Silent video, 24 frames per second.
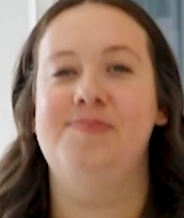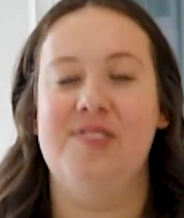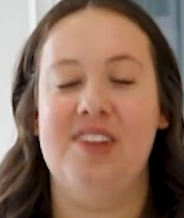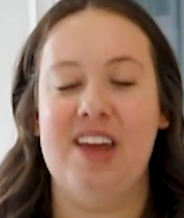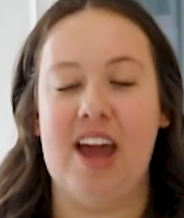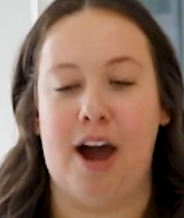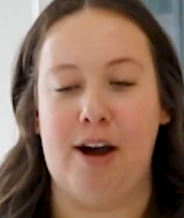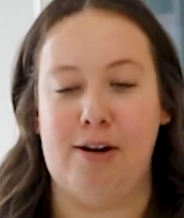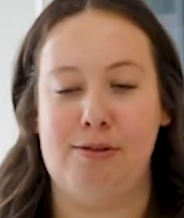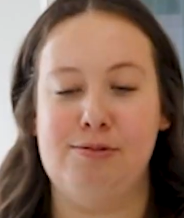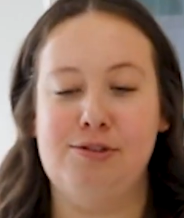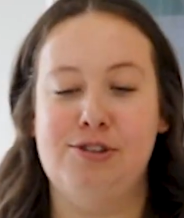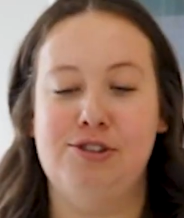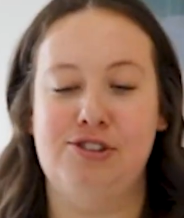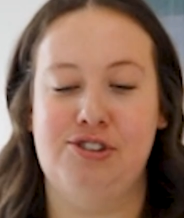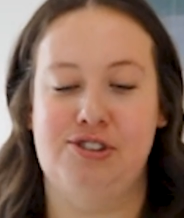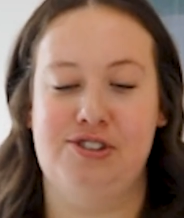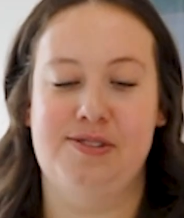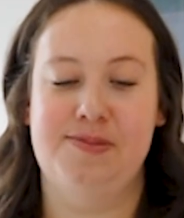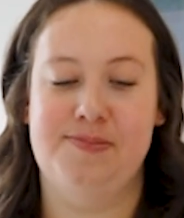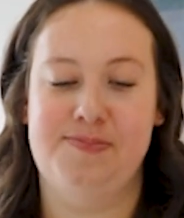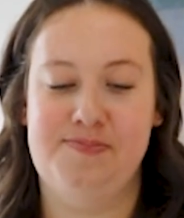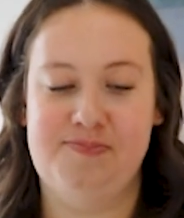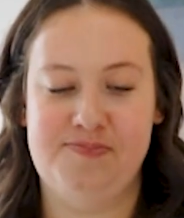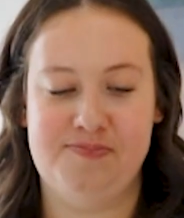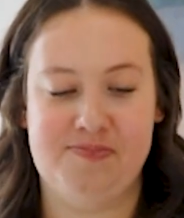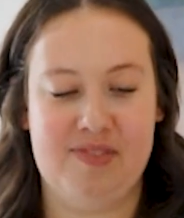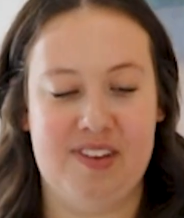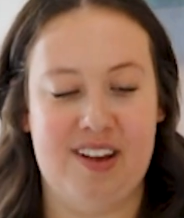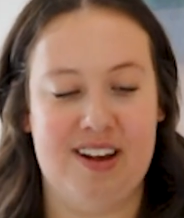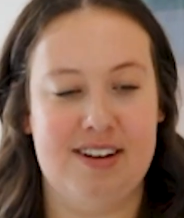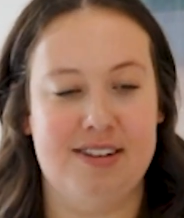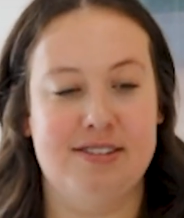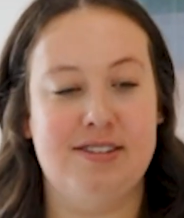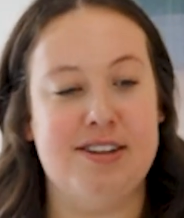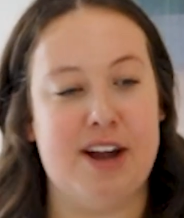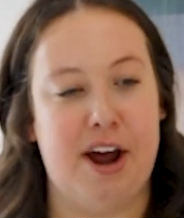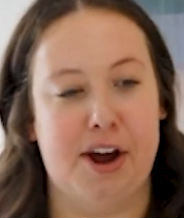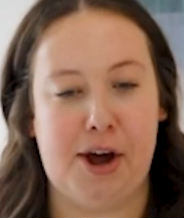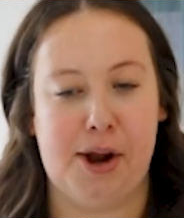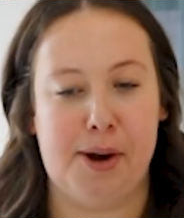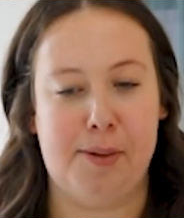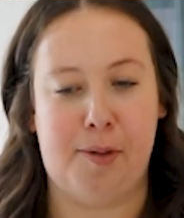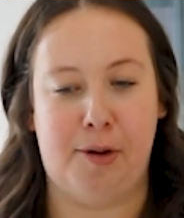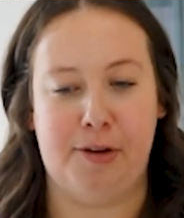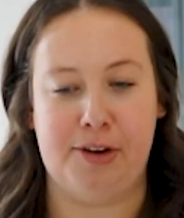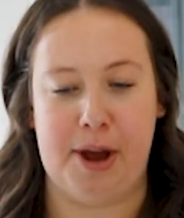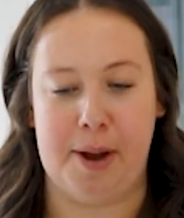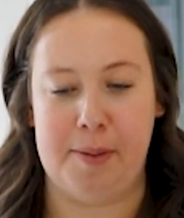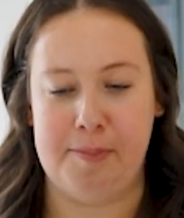Yeah, we'll just snack on them all day.